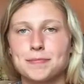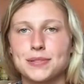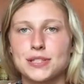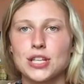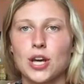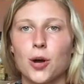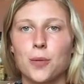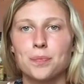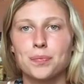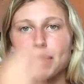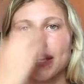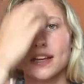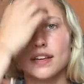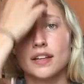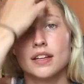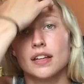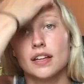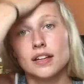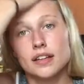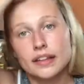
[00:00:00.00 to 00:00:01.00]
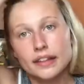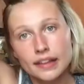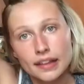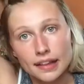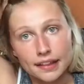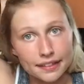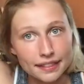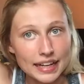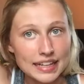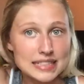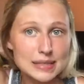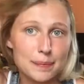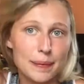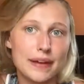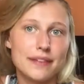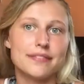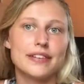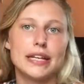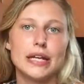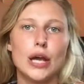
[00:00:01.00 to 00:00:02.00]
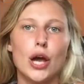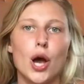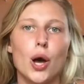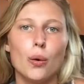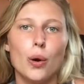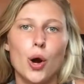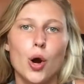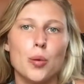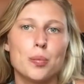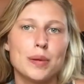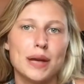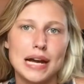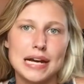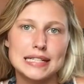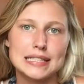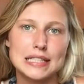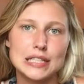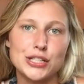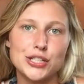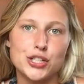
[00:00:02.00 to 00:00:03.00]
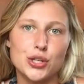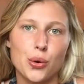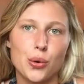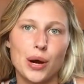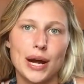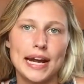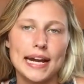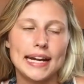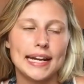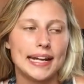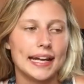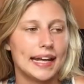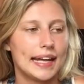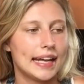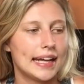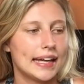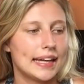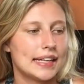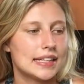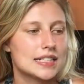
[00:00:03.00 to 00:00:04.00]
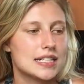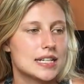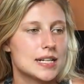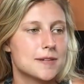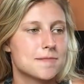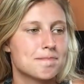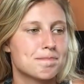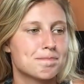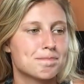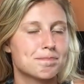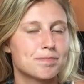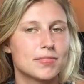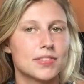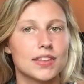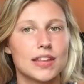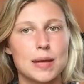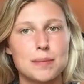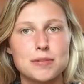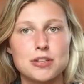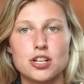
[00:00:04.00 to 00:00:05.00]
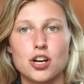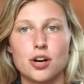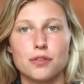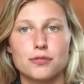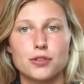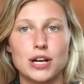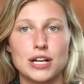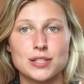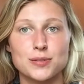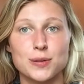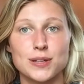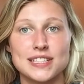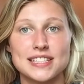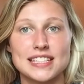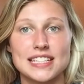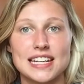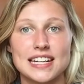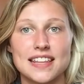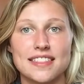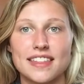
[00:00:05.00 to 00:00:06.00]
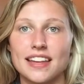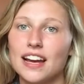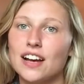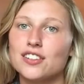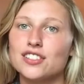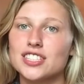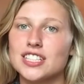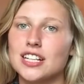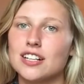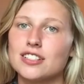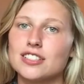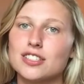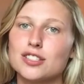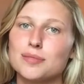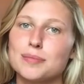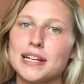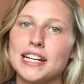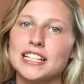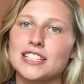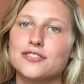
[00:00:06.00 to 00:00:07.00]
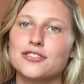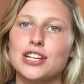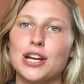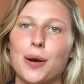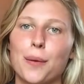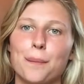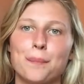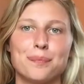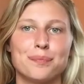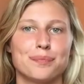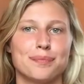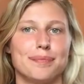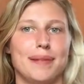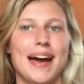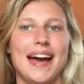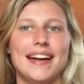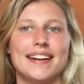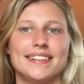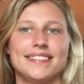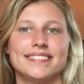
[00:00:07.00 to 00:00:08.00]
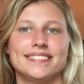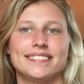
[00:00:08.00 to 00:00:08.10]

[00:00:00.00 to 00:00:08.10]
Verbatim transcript: so that's my video. Hope you guys enjoyed and let me know if you guys want to see anything else and I'll see you in my next video. Bye!